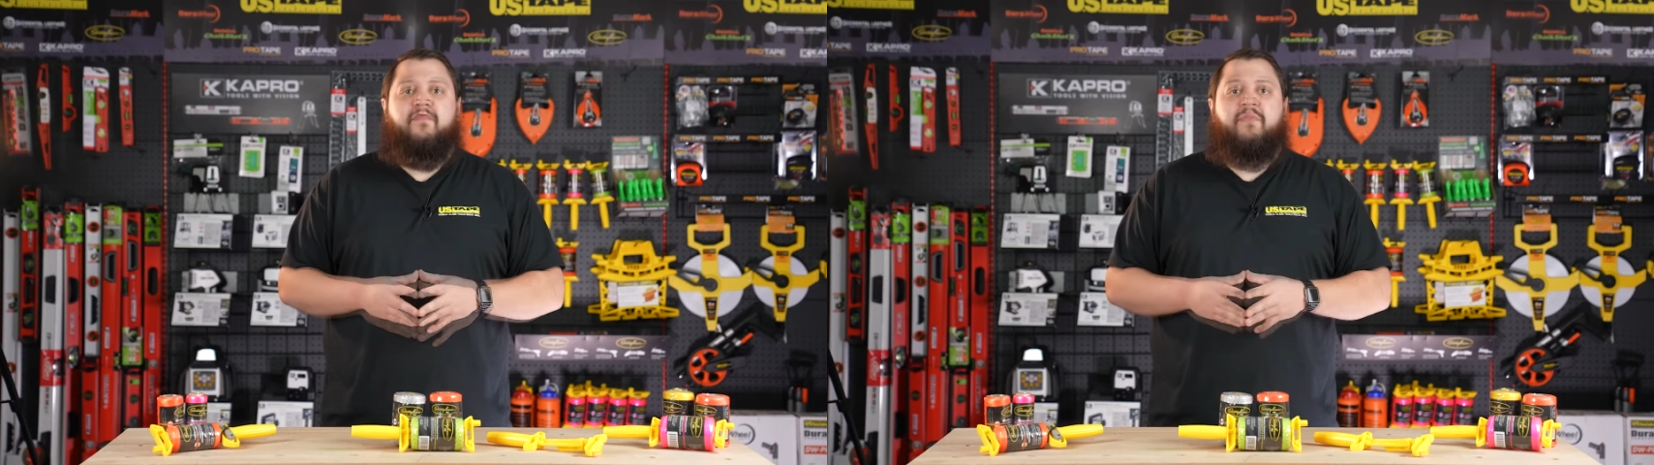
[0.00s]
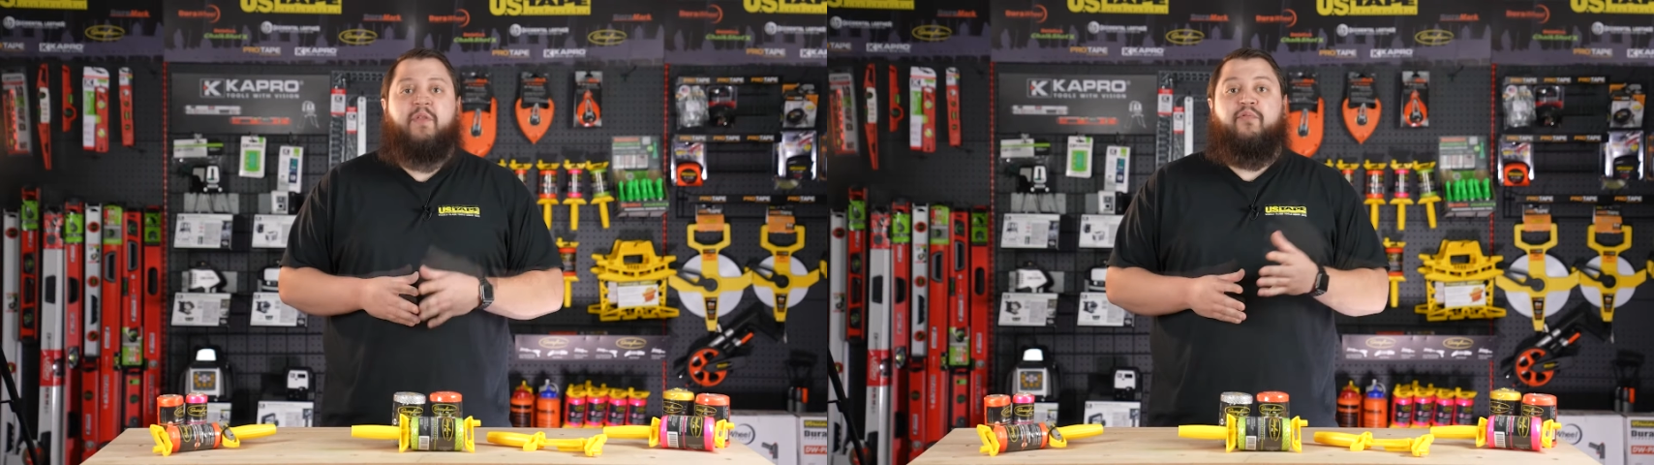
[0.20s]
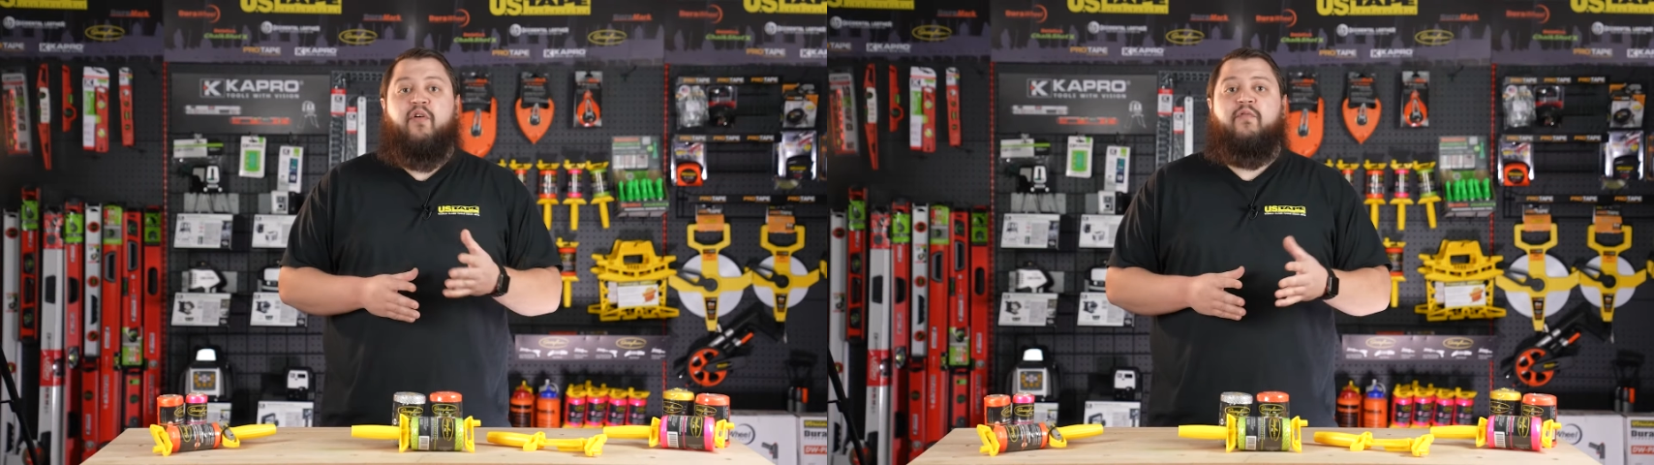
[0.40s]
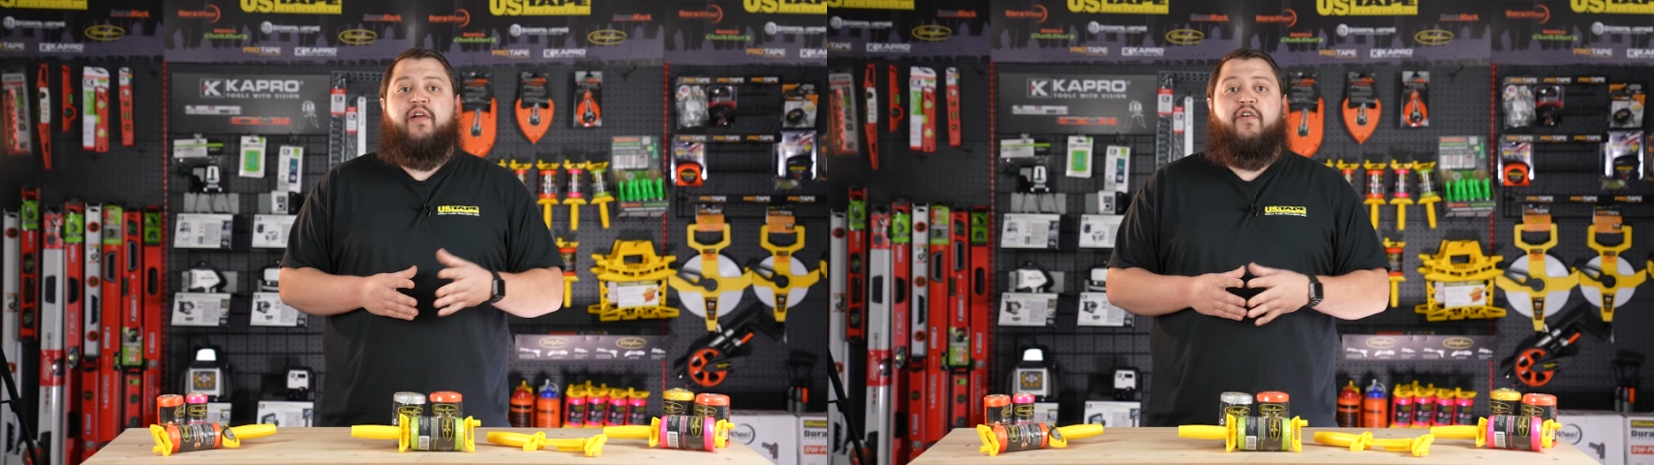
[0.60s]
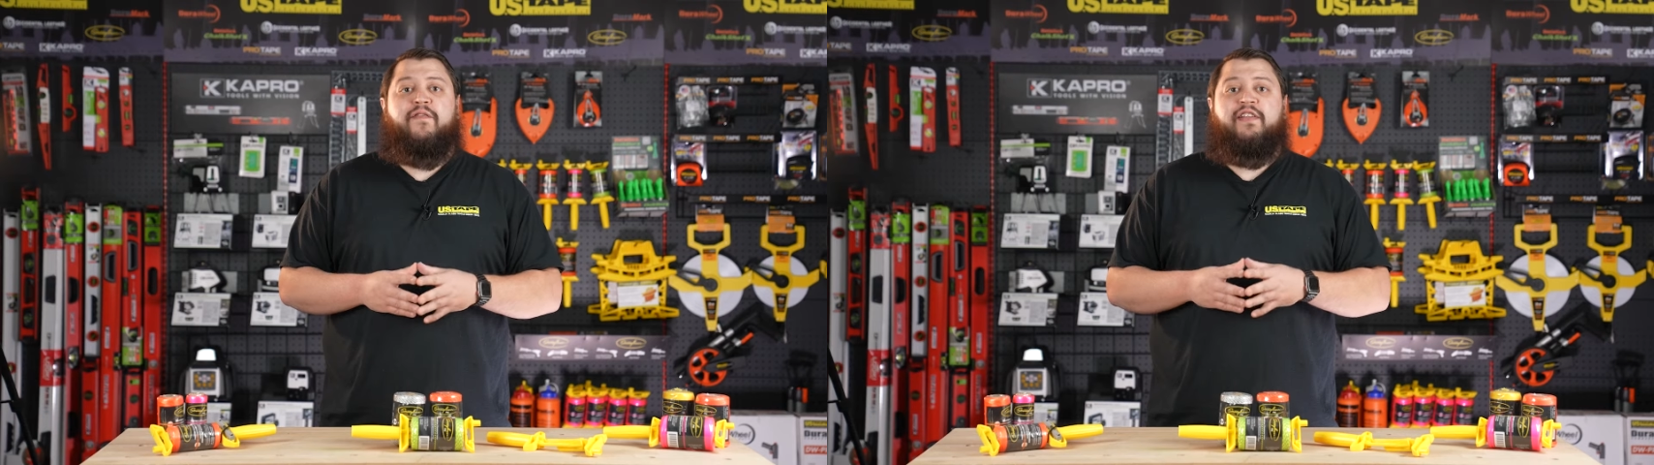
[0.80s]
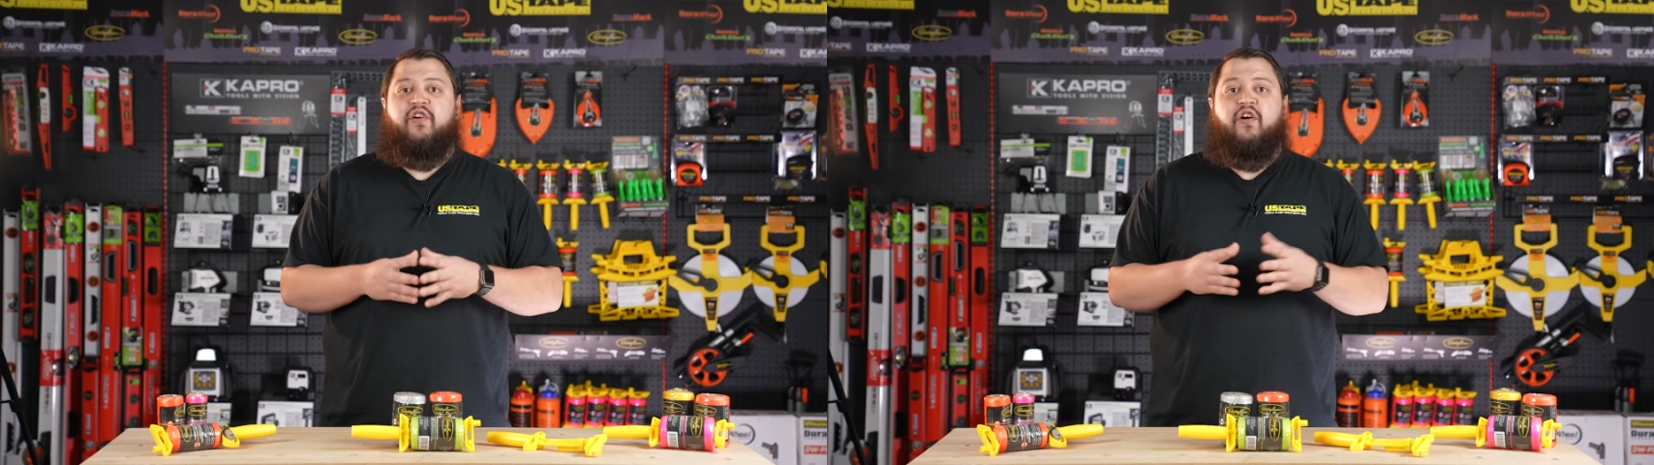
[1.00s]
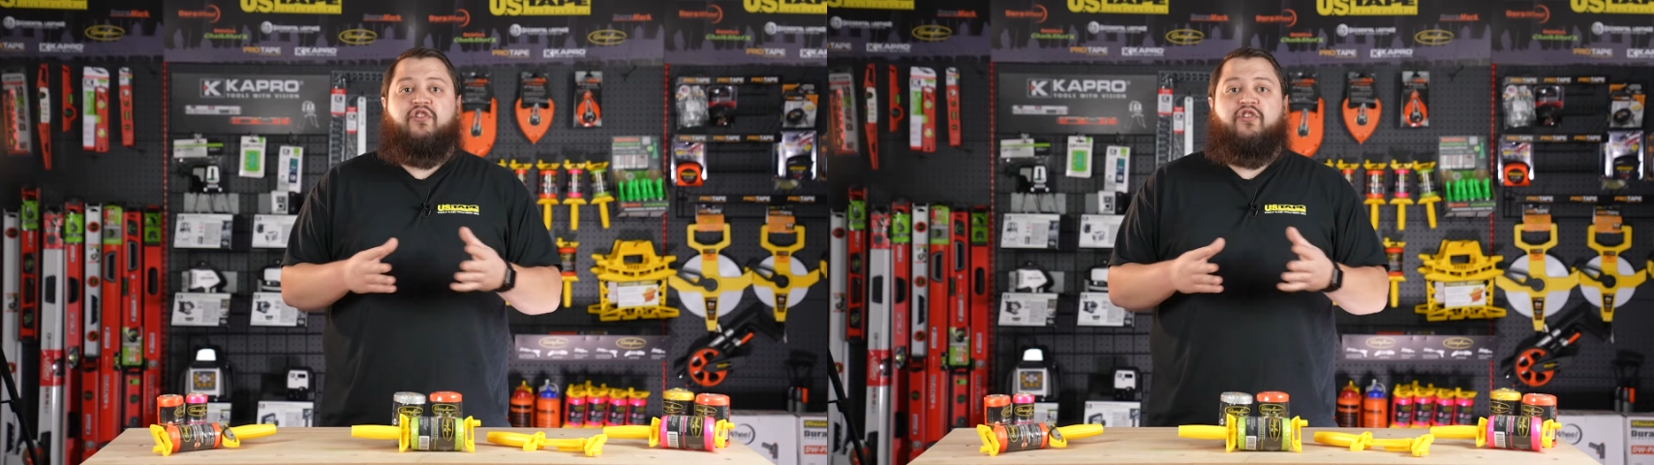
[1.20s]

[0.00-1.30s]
The Pro Reel fits all